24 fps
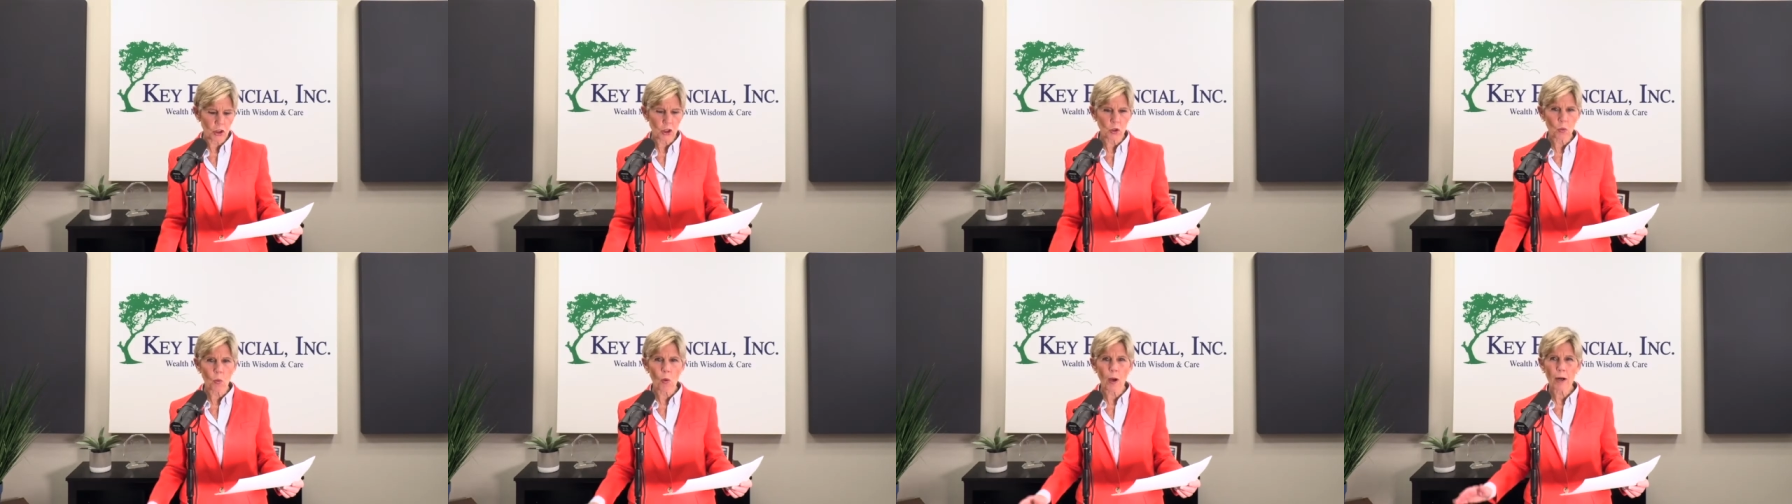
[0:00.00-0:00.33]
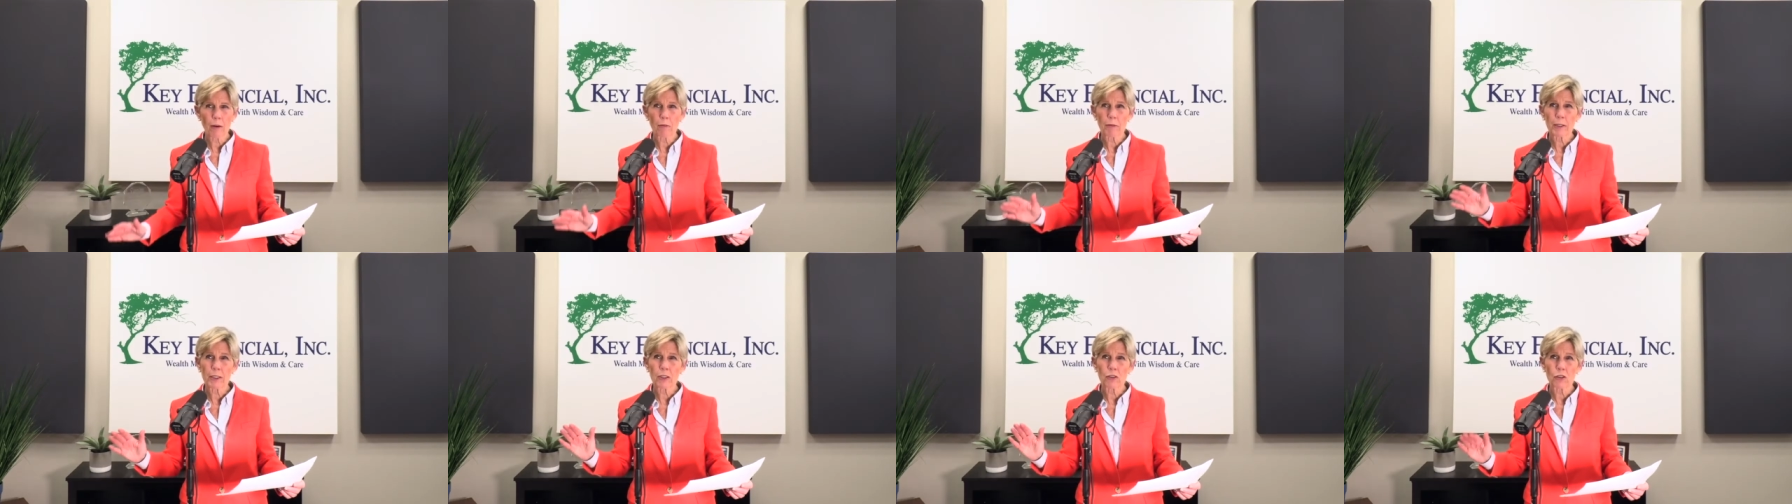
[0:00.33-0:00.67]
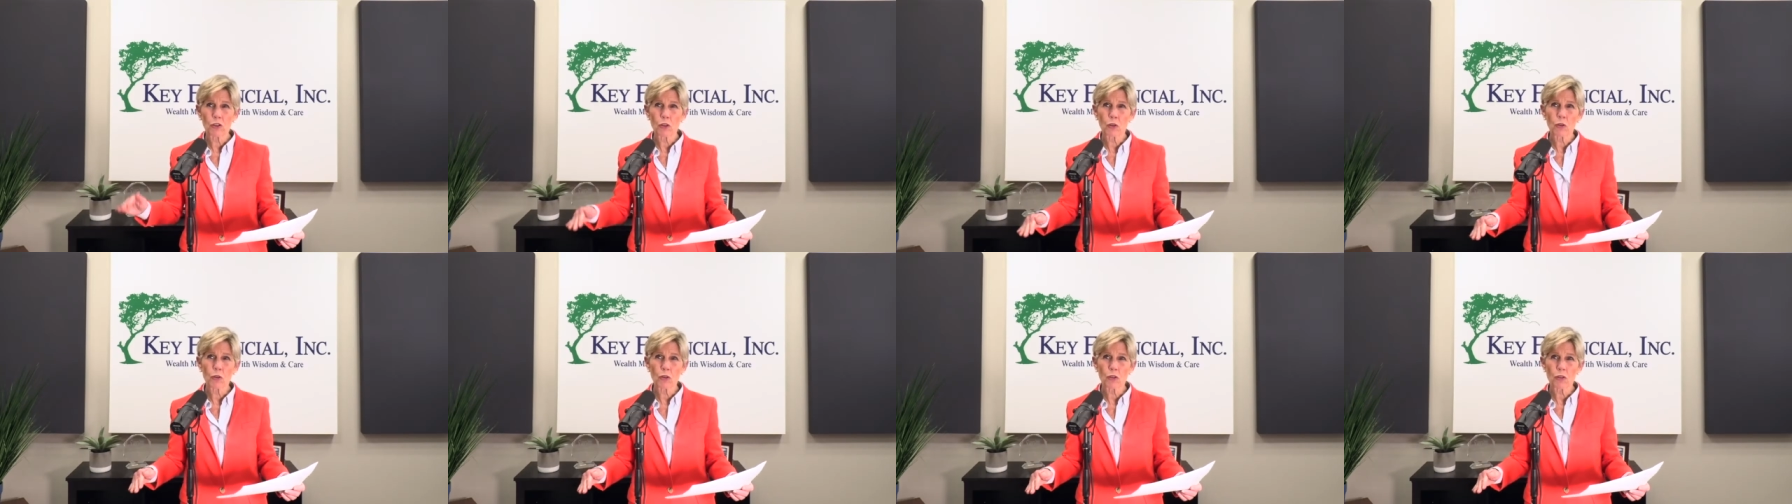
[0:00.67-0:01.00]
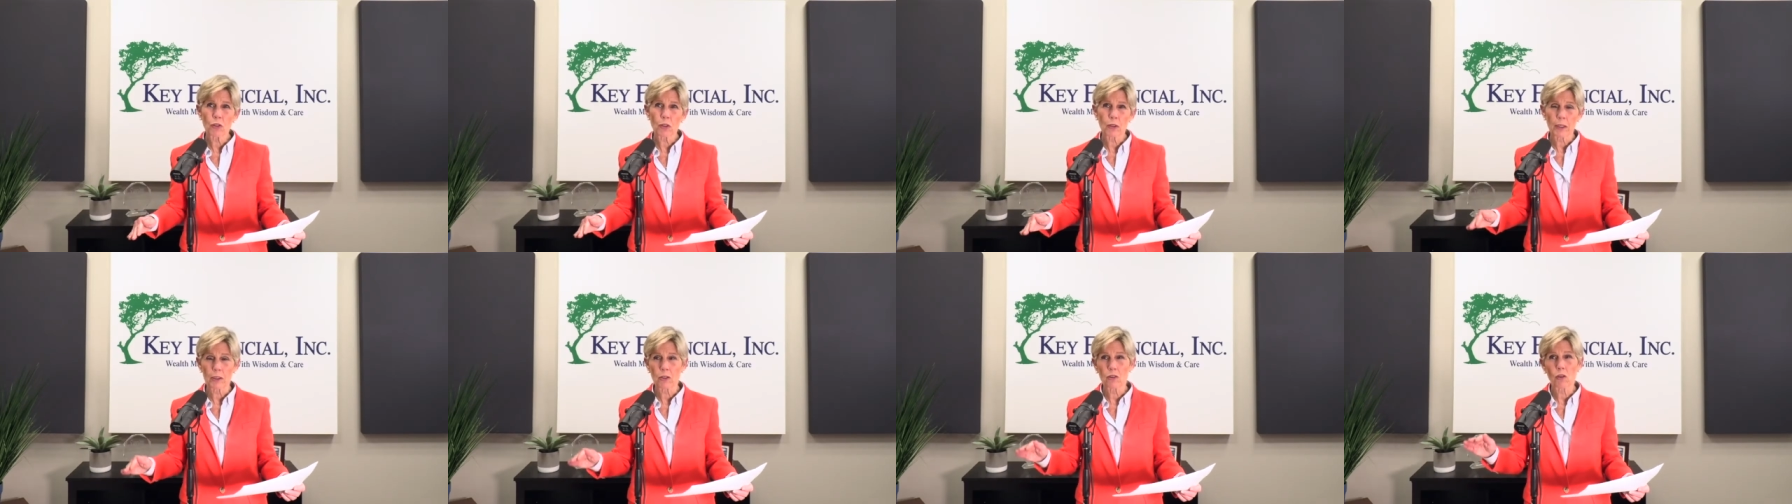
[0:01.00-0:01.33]
do you want to
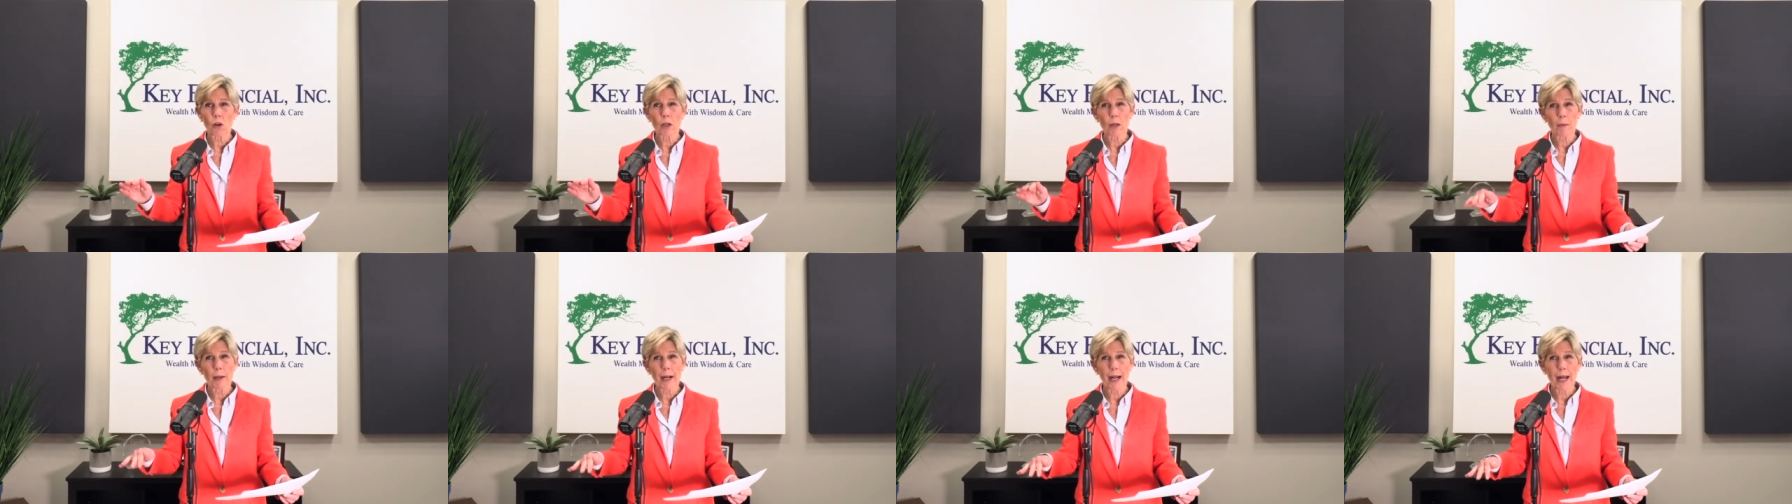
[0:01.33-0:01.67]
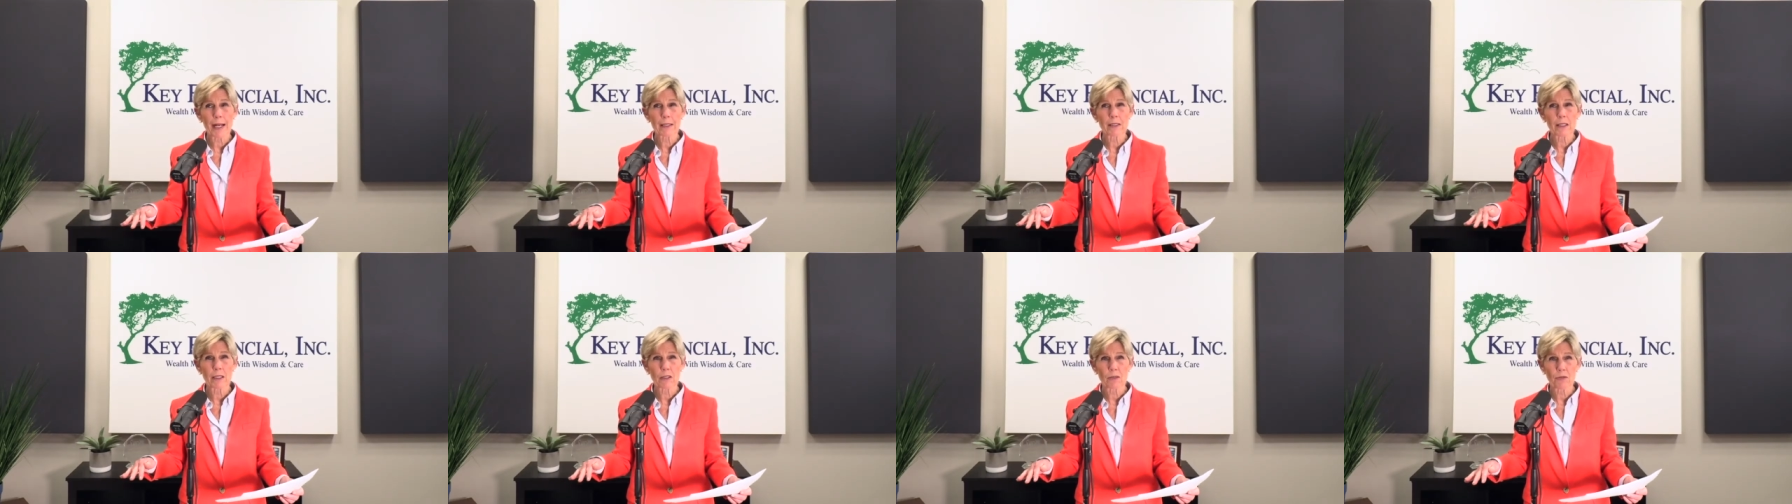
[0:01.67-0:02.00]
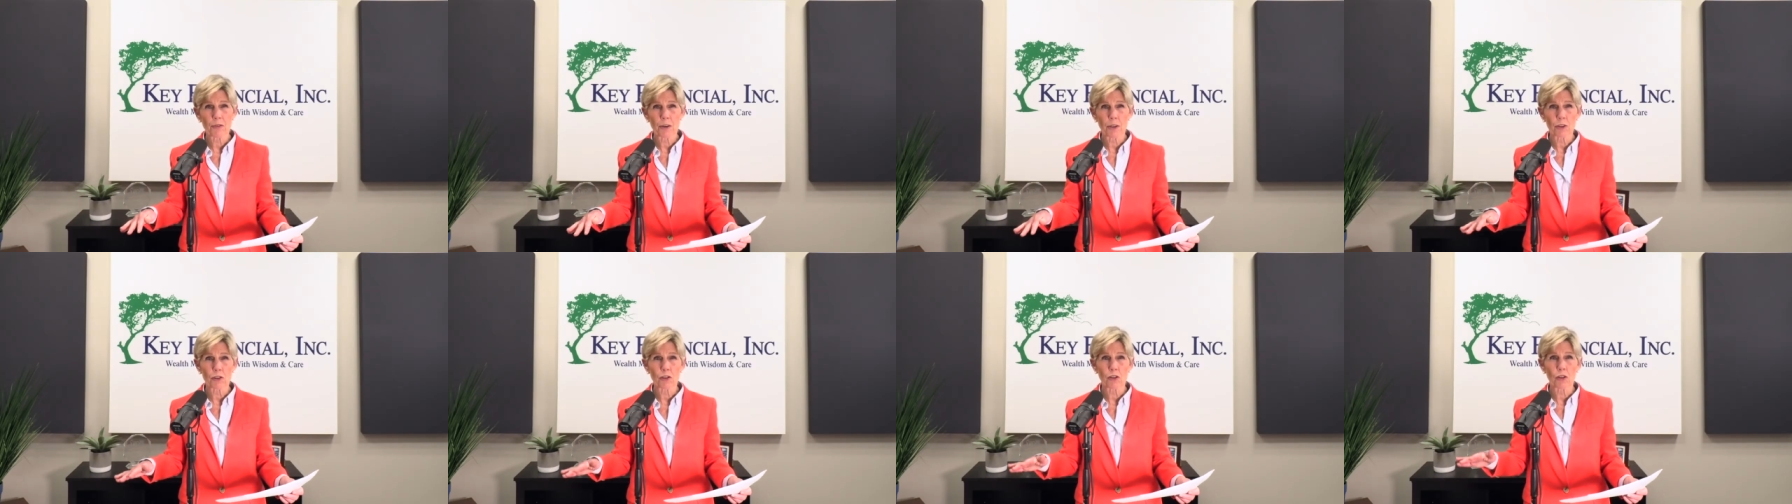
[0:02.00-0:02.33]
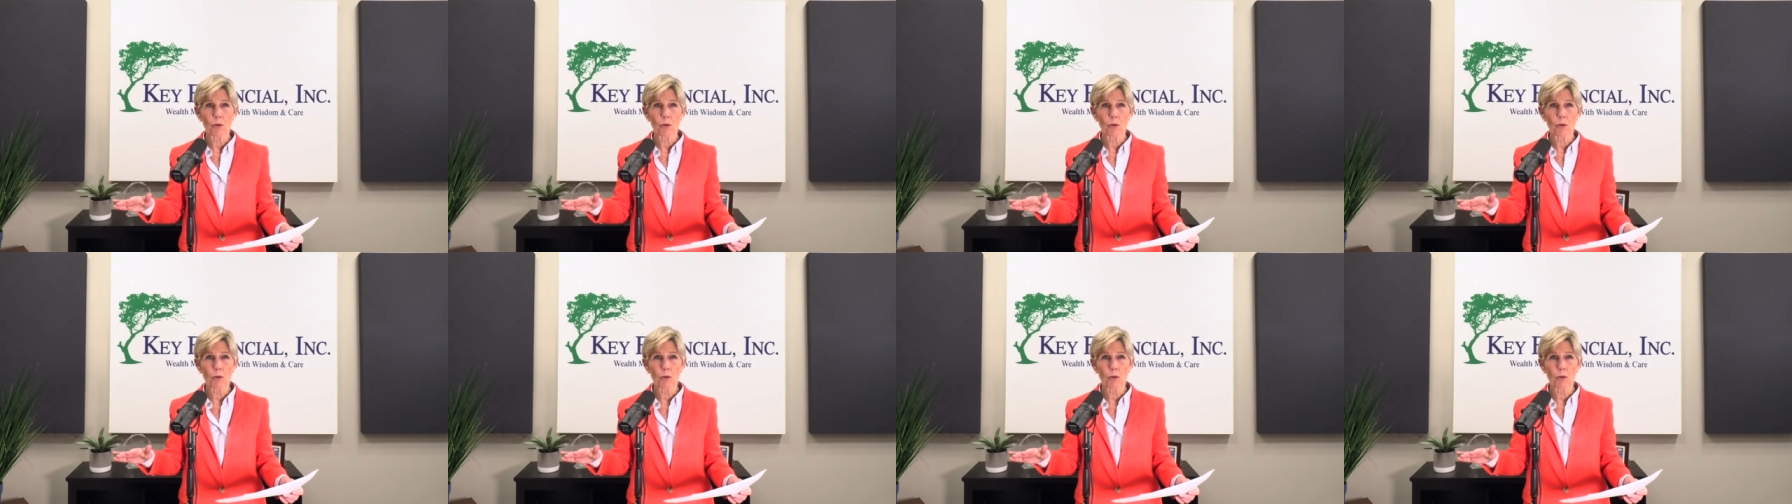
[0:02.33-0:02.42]
reduce? Let's talk about assets first,